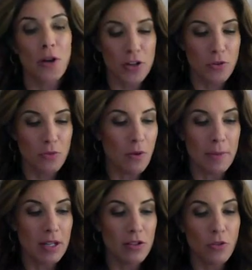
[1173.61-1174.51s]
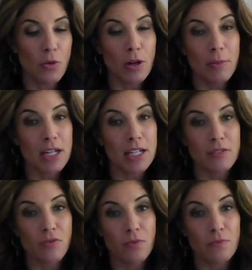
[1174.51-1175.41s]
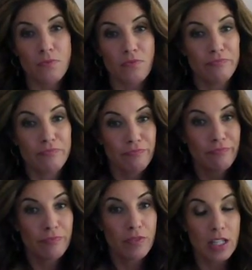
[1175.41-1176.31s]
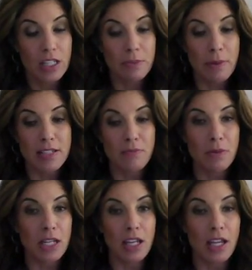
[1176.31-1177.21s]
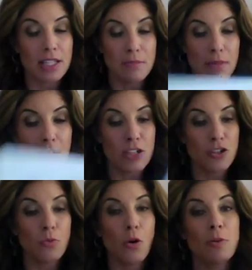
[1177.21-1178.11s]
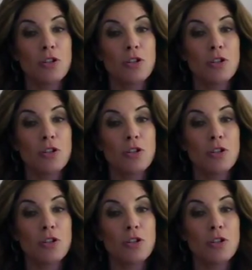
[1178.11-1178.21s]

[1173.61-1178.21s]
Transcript: and you want to be in the space of many as you want.